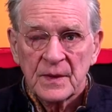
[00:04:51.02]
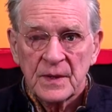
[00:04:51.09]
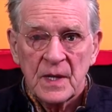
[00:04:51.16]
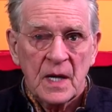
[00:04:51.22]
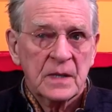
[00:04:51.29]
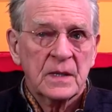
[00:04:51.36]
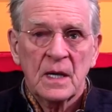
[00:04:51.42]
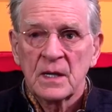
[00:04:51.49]

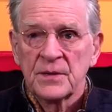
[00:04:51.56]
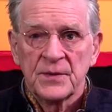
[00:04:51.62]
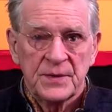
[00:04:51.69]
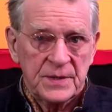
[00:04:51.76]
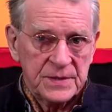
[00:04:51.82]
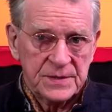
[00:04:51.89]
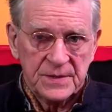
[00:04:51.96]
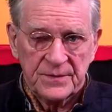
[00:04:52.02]
Not
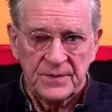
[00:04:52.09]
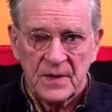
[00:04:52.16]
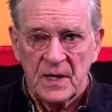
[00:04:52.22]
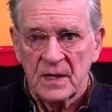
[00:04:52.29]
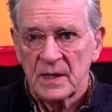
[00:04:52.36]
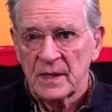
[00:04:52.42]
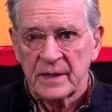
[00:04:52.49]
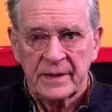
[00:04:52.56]
otherness of
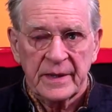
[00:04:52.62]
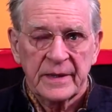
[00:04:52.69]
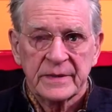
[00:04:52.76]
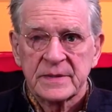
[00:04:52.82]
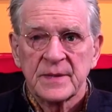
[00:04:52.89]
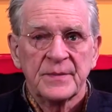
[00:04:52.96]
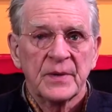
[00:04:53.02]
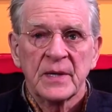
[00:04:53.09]
God, like
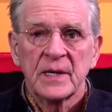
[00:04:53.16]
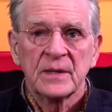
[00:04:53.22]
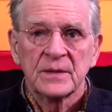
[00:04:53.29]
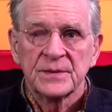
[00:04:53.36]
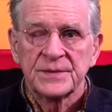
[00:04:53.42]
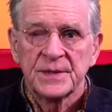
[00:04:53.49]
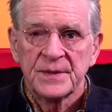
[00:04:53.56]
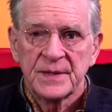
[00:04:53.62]
God somewhere
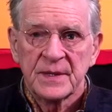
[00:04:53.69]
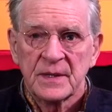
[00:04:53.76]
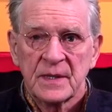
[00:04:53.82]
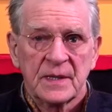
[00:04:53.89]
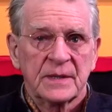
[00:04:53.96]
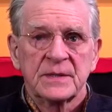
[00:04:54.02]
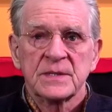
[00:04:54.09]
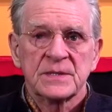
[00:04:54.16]
else, and they're
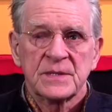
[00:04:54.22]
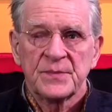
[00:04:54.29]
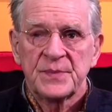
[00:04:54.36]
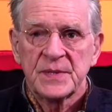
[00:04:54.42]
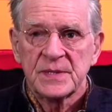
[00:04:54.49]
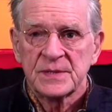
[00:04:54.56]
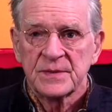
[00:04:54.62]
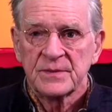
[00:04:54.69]
like just a
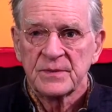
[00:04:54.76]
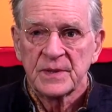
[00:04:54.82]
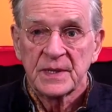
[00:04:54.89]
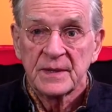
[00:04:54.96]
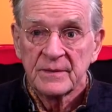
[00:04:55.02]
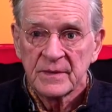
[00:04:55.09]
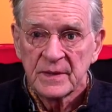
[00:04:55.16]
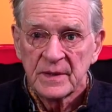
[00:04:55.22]
piece of
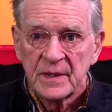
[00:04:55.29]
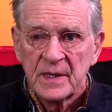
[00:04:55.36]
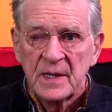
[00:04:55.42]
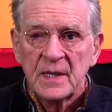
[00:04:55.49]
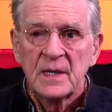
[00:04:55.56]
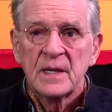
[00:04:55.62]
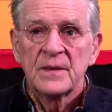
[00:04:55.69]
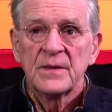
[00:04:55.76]
whatever.
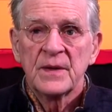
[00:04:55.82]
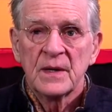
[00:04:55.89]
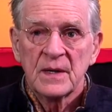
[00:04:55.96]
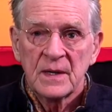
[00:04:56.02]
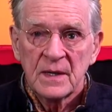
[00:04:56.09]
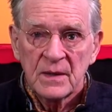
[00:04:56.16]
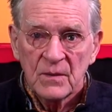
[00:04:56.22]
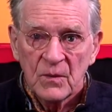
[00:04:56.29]
The
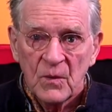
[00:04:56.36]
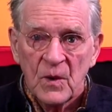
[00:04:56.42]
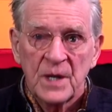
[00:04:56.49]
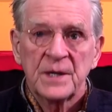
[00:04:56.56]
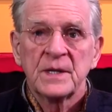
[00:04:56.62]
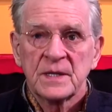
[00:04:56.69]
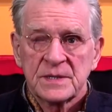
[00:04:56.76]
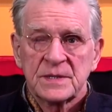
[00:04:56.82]

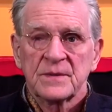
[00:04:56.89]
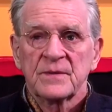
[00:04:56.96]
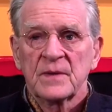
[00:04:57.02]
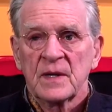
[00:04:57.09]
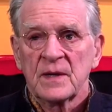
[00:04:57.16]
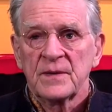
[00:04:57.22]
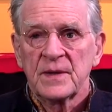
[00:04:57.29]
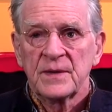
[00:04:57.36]
oneness
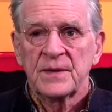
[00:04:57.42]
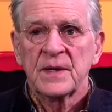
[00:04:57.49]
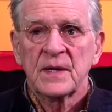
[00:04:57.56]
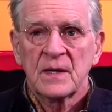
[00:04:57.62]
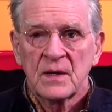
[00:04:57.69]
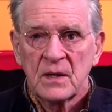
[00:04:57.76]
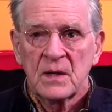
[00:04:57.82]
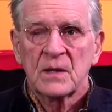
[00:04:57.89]
of God, that
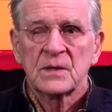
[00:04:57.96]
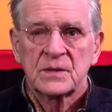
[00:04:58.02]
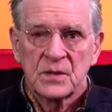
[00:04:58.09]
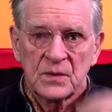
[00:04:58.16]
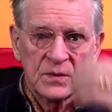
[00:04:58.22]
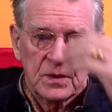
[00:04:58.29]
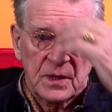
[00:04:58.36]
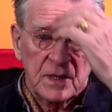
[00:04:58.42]
they are
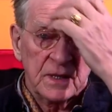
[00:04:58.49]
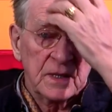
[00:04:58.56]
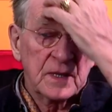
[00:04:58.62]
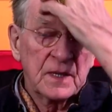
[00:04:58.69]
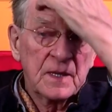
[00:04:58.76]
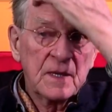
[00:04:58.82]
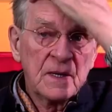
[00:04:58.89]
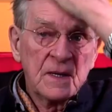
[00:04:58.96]

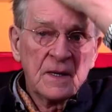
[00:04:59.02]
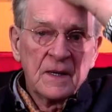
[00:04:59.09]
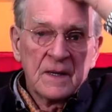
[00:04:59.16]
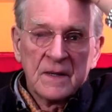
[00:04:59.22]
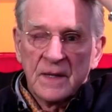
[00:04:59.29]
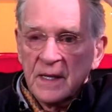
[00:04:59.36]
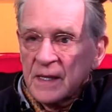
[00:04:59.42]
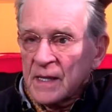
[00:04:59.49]
totally,
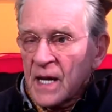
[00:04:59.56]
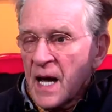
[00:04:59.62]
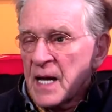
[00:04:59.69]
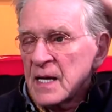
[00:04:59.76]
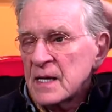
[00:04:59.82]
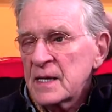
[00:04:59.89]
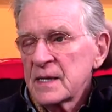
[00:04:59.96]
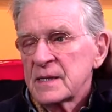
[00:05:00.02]
they
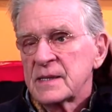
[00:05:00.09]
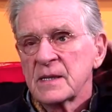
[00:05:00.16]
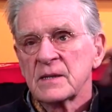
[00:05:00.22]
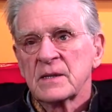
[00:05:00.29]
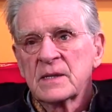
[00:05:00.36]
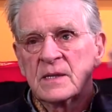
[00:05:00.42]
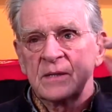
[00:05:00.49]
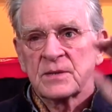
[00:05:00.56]
annihilate
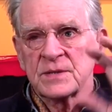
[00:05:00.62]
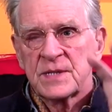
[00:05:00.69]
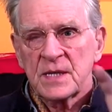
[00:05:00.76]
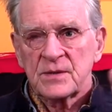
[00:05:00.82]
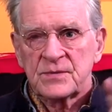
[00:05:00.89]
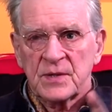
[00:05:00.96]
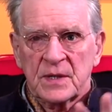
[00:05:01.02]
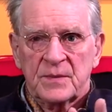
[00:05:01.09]
their
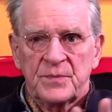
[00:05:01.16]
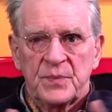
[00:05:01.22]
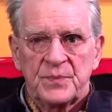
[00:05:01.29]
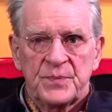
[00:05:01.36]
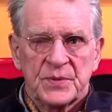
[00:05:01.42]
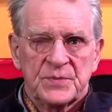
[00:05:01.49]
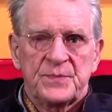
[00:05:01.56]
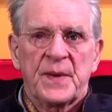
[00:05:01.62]
egocentric
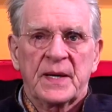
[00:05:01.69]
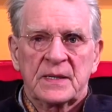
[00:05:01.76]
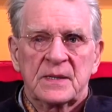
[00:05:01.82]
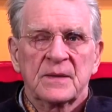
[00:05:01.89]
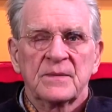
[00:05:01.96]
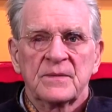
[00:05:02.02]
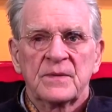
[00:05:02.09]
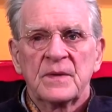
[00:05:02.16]

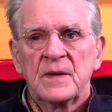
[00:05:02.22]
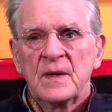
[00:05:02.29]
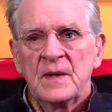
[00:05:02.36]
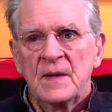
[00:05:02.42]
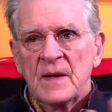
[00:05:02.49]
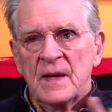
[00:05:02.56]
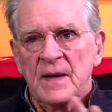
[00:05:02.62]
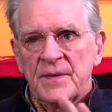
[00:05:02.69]
perspective
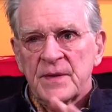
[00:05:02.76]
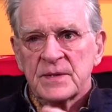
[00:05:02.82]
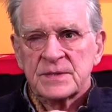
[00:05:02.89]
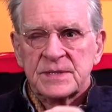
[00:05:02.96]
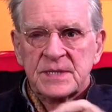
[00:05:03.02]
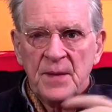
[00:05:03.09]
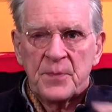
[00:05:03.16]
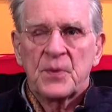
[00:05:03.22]
and their
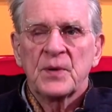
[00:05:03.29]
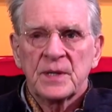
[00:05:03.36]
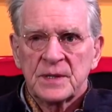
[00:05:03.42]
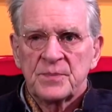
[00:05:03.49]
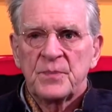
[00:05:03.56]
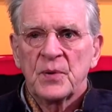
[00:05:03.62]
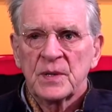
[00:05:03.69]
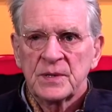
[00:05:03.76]

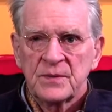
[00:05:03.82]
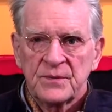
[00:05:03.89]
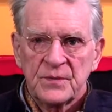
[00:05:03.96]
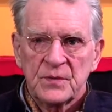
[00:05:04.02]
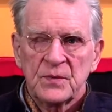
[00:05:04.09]
separate point of